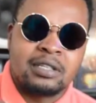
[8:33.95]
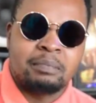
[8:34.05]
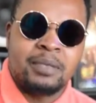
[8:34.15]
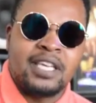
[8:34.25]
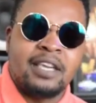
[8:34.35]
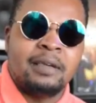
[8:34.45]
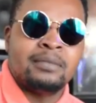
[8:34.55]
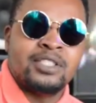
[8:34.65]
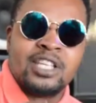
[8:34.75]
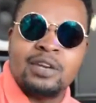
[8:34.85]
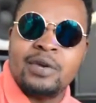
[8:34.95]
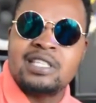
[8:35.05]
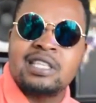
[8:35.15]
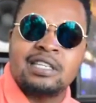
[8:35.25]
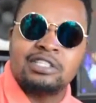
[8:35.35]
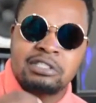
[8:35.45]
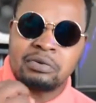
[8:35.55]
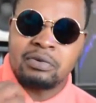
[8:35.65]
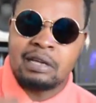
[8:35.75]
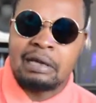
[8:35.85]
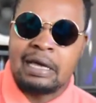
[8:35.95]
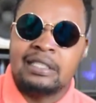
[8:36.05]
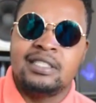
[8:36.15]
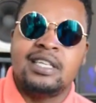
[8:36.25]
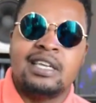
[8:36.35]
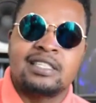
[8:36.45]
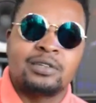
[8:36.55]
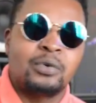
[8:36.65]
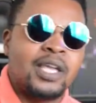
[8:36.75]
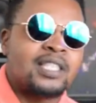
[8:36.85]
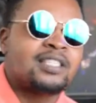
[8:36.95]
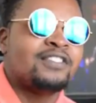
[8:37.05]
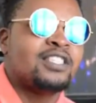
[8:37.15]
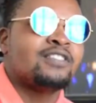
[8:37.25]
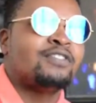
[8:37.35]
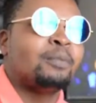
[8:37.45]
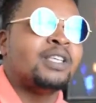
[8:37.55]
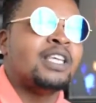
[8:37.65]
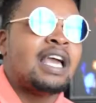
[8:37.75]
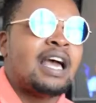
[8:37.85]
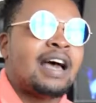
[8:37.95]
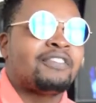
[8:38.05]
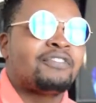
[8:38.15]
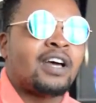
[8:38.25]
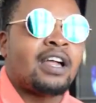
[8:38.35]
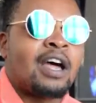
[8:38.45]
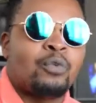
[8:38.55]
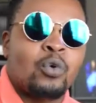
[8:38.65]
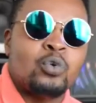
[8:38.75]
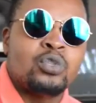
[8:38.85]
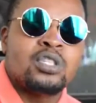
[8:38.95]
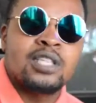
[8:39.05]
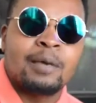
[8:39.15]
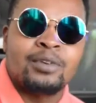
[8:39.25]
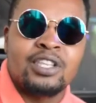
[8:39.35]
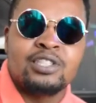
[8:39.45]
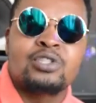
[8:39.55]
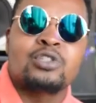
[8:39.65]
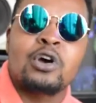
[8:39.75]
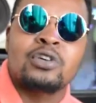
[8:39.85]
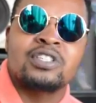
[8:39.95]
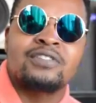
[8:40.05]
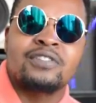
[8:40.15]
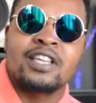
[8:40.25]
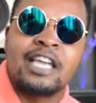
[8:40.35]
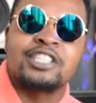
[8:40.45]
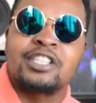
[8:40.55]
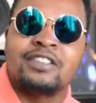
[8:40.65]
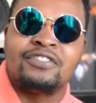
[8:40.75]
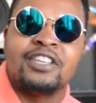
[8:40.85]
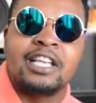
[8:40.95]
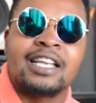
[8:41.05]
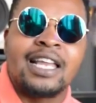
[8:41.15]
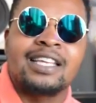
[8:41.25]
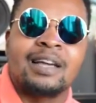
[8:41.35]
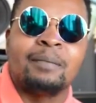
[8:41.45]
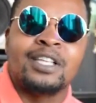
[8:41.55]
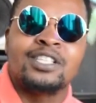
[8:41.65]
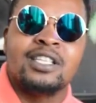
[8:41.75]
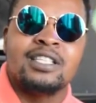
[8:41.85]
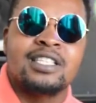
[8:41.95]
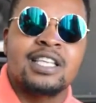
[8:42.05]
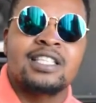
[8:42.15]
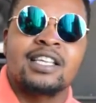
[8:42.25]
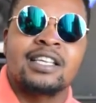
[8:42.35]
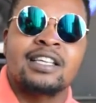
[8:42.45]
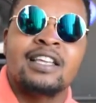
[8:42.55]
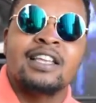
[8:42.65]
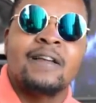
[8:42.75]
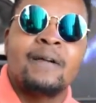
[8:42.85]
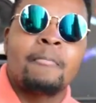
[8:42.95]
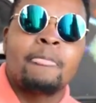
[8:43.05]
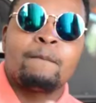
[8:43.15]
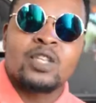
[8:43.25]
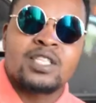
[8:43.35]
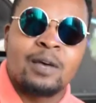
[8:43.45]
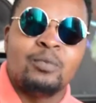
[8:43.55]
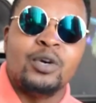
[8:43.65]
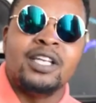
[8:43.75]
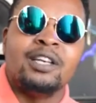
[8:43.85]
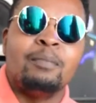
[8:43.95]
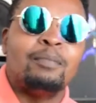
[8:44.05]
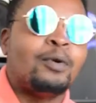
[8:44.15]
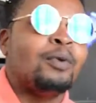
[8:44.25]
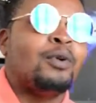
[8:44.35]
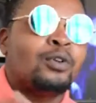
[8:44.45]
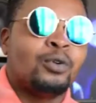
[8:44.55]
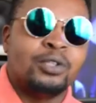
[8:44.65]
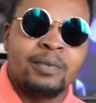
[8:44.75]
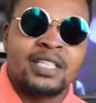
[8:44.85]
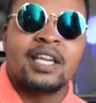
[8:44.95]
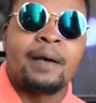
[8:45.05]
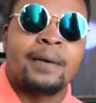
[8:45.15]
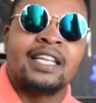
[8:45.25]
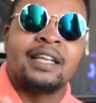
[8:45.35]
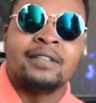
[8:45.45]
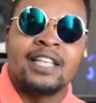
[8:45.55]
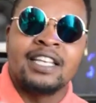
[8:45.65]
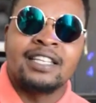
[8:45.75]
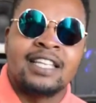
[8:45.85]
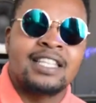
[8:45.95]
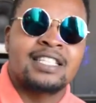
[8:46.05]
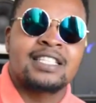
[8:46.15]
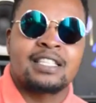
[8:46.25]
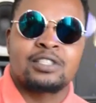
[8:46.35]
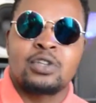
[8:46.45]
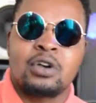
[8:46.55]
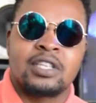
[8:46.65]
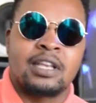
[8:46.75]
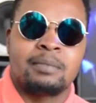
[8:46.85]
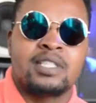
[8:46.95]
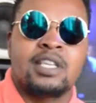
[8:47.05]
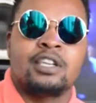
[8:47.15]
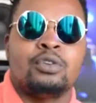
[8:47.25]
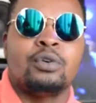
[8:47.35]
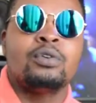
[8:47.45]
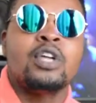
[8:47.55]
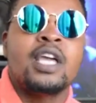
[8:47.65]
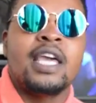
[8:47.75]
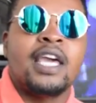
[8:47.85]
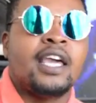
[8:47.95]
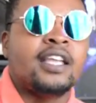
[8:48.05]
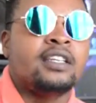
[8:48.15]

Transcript: became generated in just ideas and creativity for me. I wrote some of these songs actually feeling like I'm actually sitting somewhere in the Bobo of Matawa and this is the song that I'm singing, you know. And